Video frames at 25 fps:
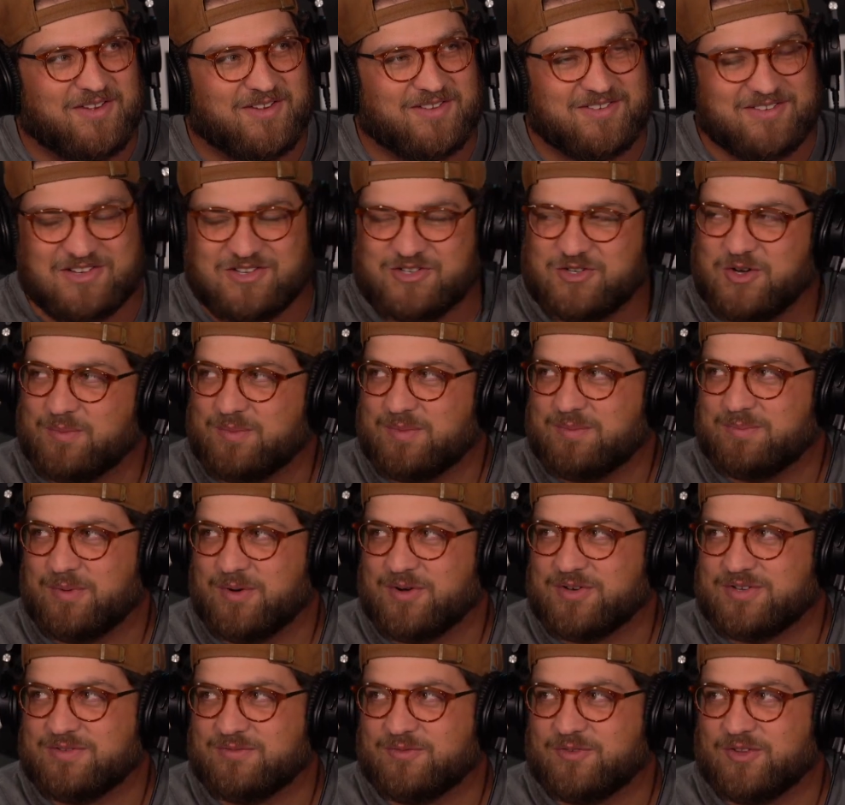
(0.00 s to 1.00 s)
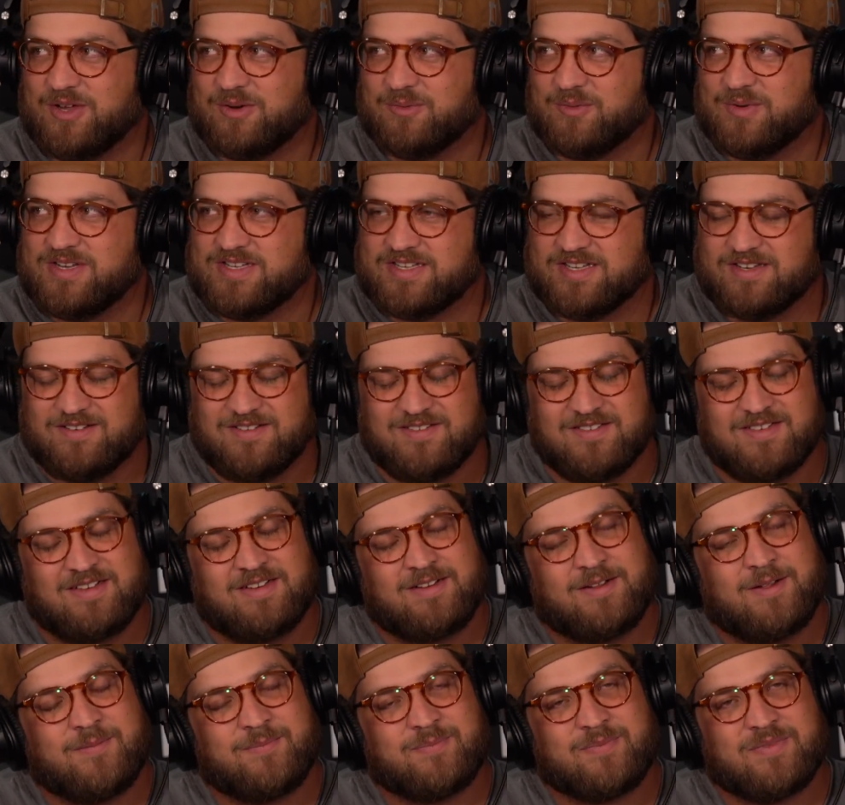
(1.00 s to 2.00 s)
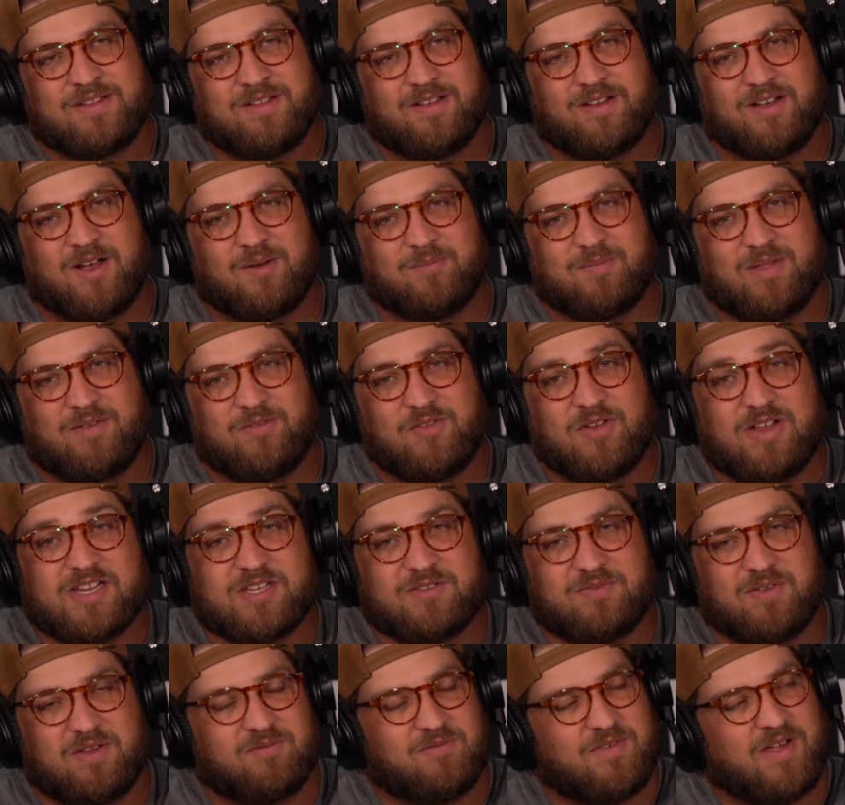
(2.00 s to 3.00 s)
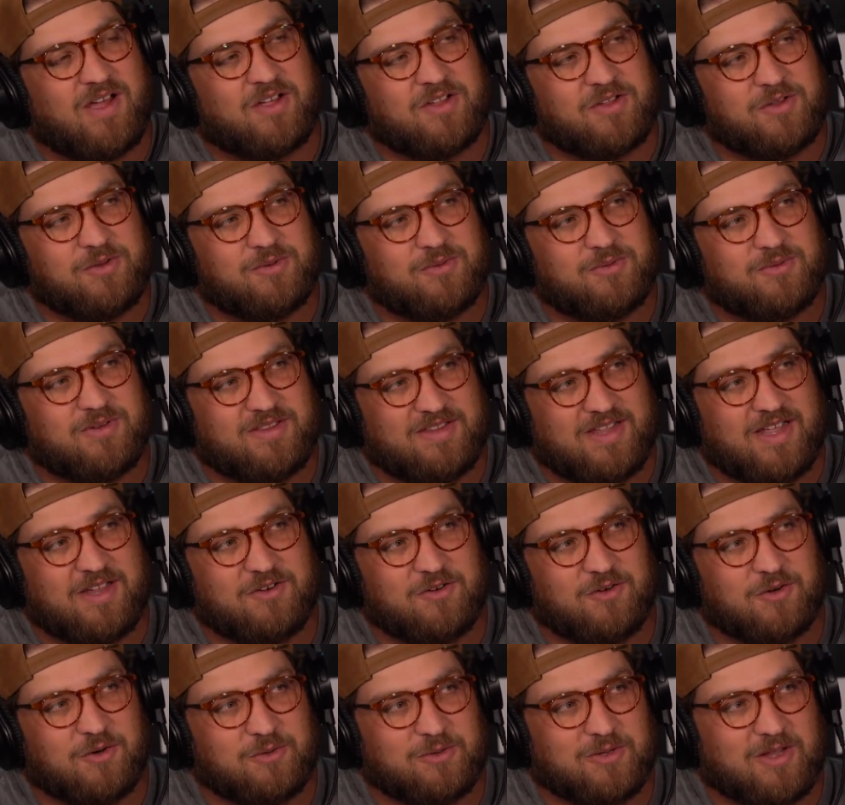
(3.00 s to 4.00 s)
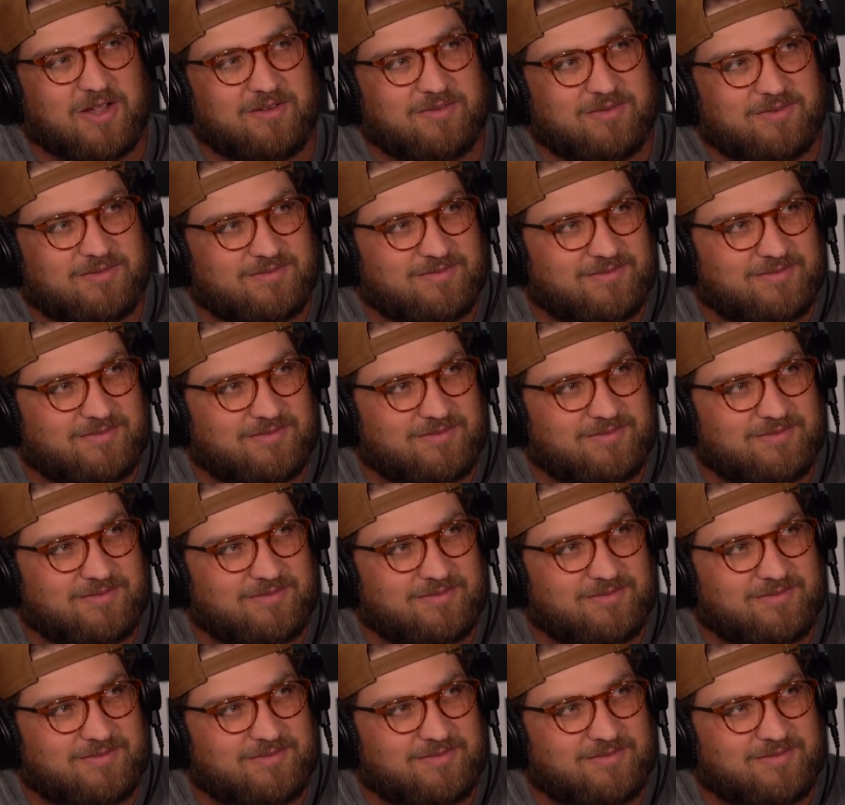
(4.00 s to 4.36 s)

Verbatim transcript: on to show up in person for that reason. Um, have you guys found value in that in your own life?